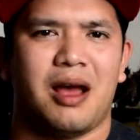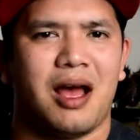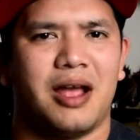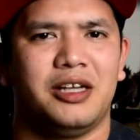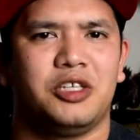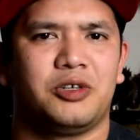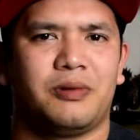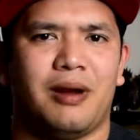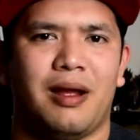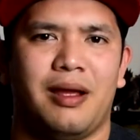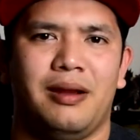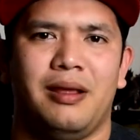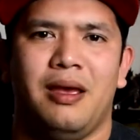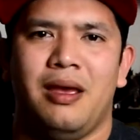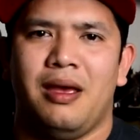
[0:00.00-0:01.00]
I
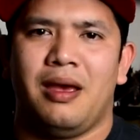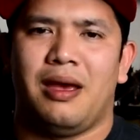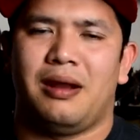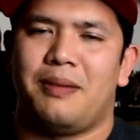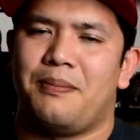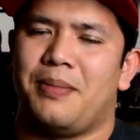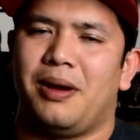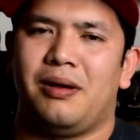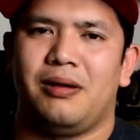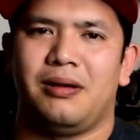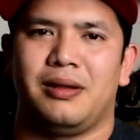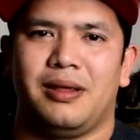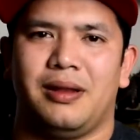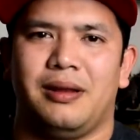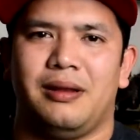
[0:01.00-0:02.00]
tried an
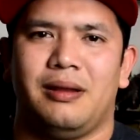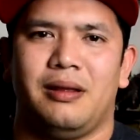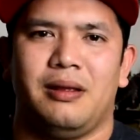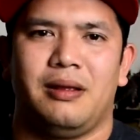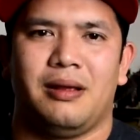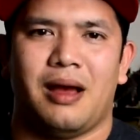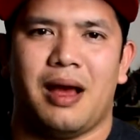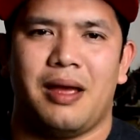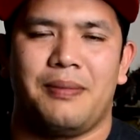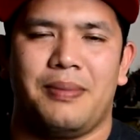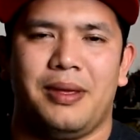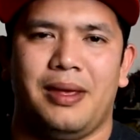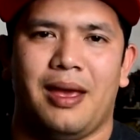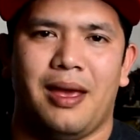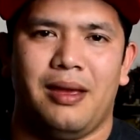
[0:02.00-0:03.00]
American
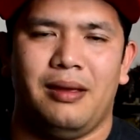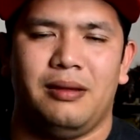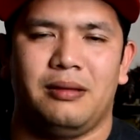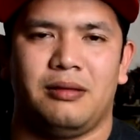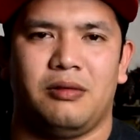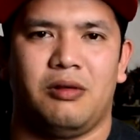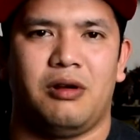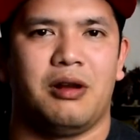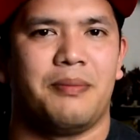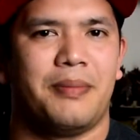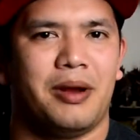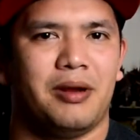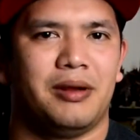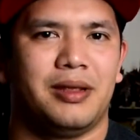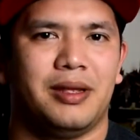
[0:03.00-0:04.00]
IPA, or an
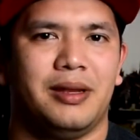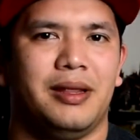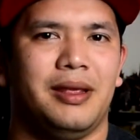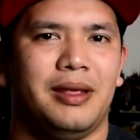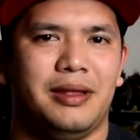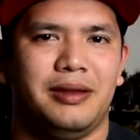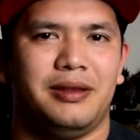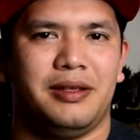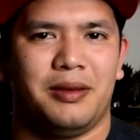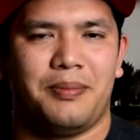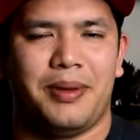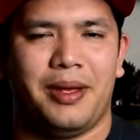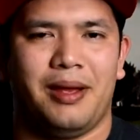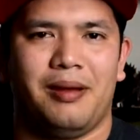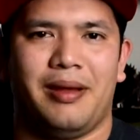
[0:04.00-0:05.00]
American India
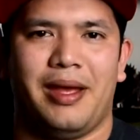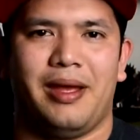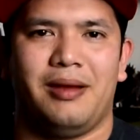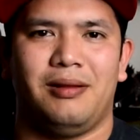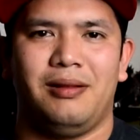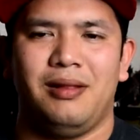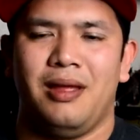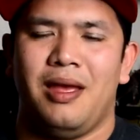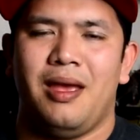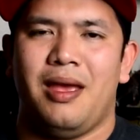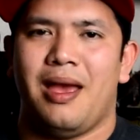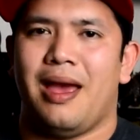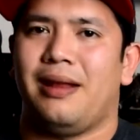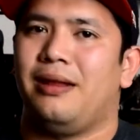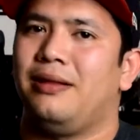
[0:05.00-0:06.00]
Pale Ale,
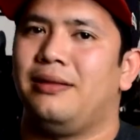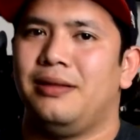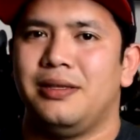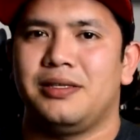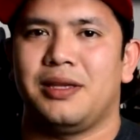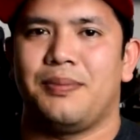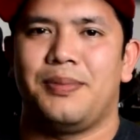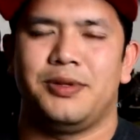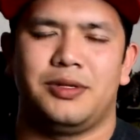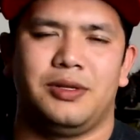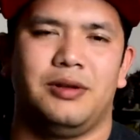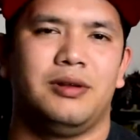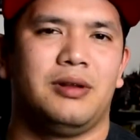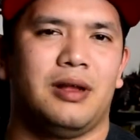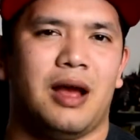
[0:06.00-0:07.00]
and in this
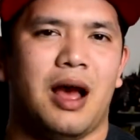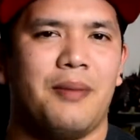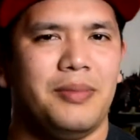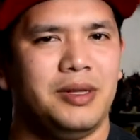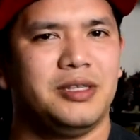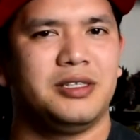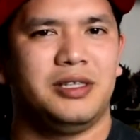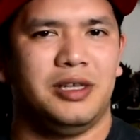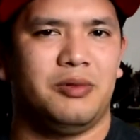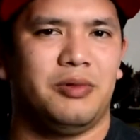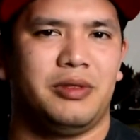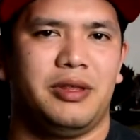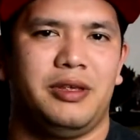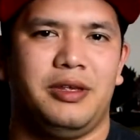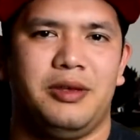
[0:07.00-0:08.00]
episode, I'm going to stick
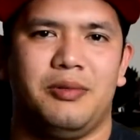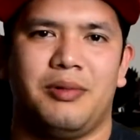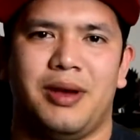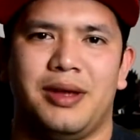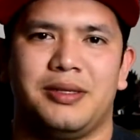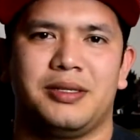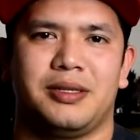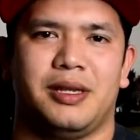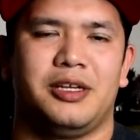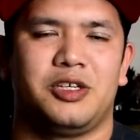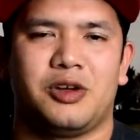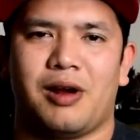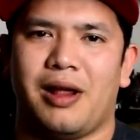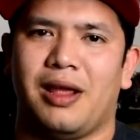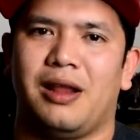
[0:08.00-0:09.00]
with the US and
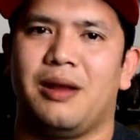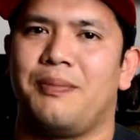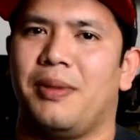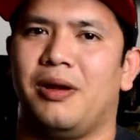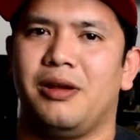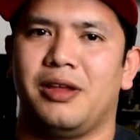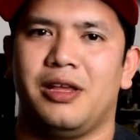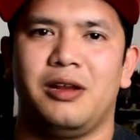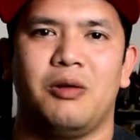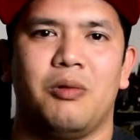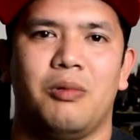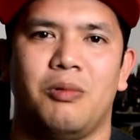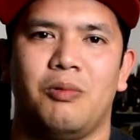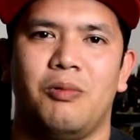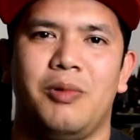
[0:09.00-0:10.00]
try an American
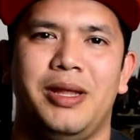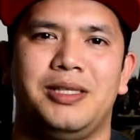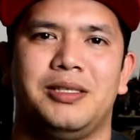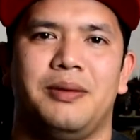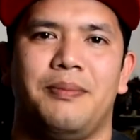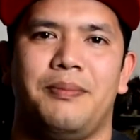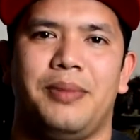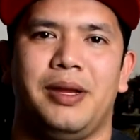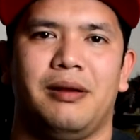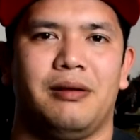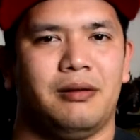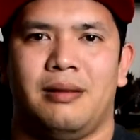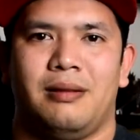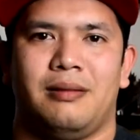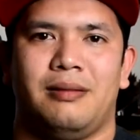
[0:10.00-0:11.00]
wheat
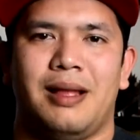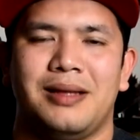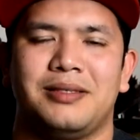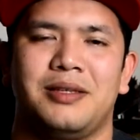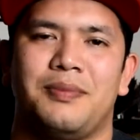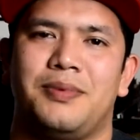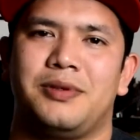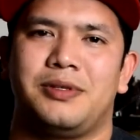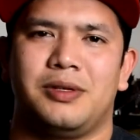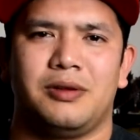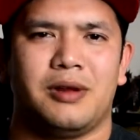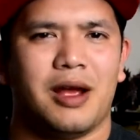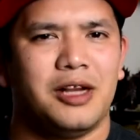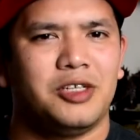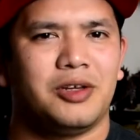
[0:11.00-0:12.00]
beer. Last episode,
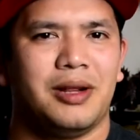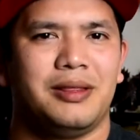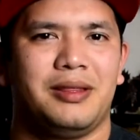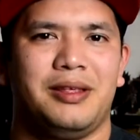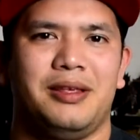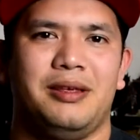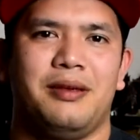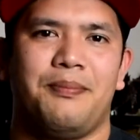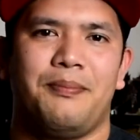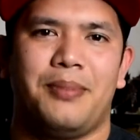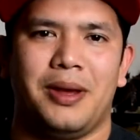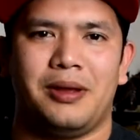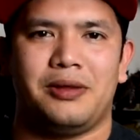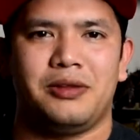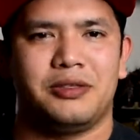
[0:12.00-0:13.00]
I tried the
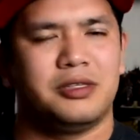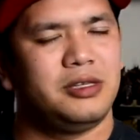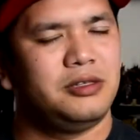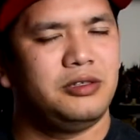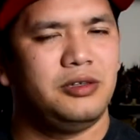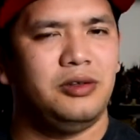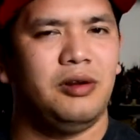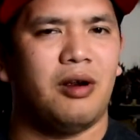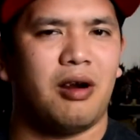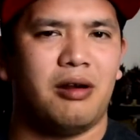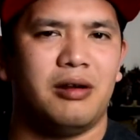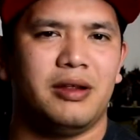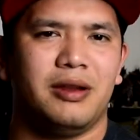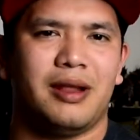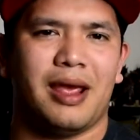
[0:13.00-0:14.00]
Bell's
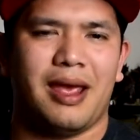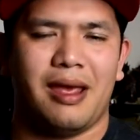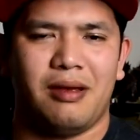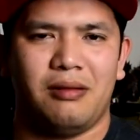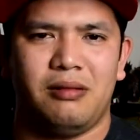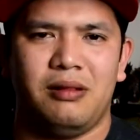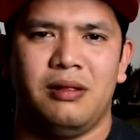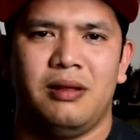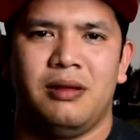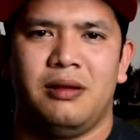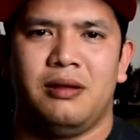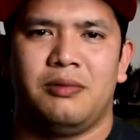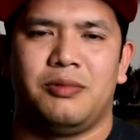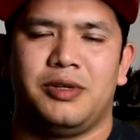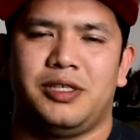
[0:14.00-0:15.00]
Two-Hearted Ale,
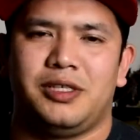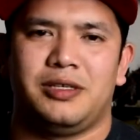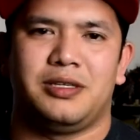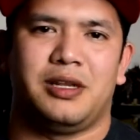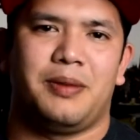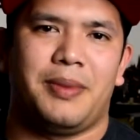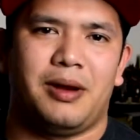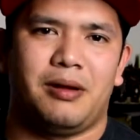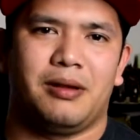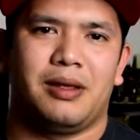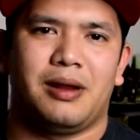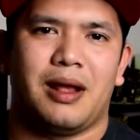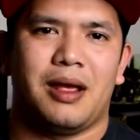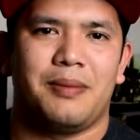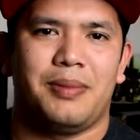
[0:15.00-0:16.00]
which is an American
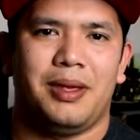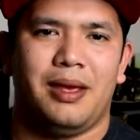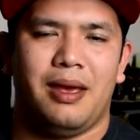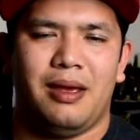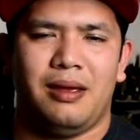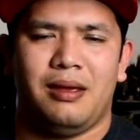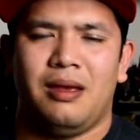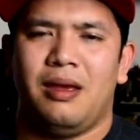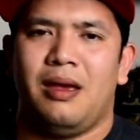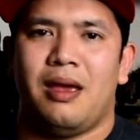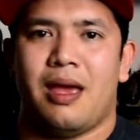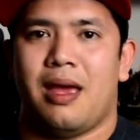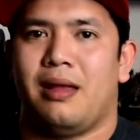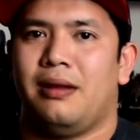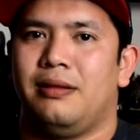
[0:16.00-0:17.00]
IPA,
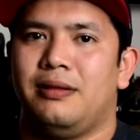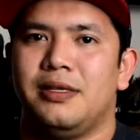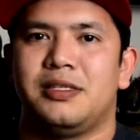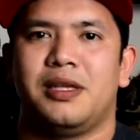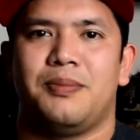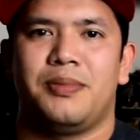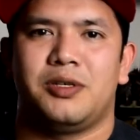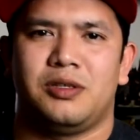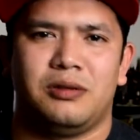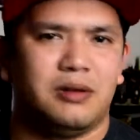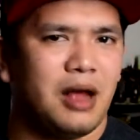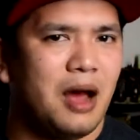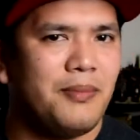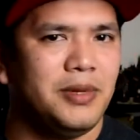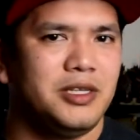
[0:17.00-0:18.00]
and in this episode,
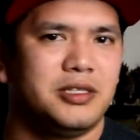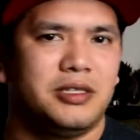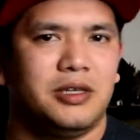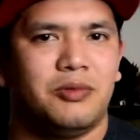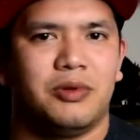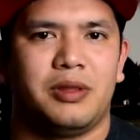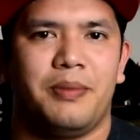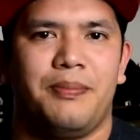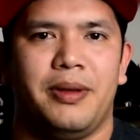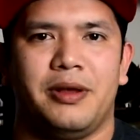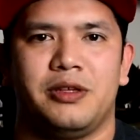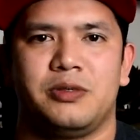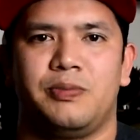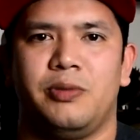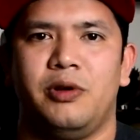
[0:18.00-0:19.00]
I'm going to stick with the
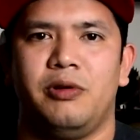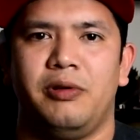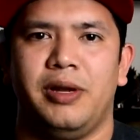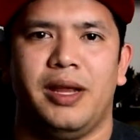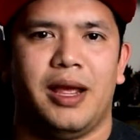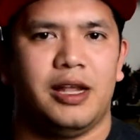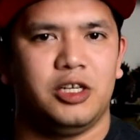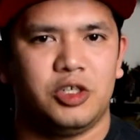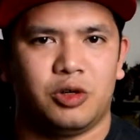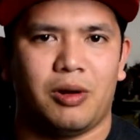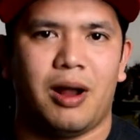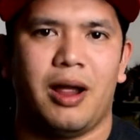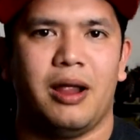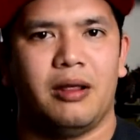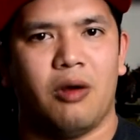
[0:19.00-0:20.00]
Bell's Brewery and
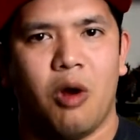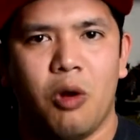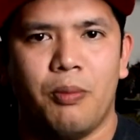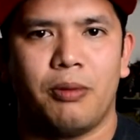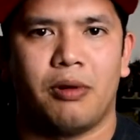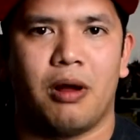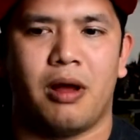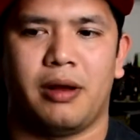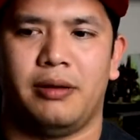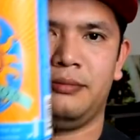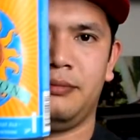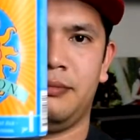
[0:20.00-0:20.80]
try Oberon.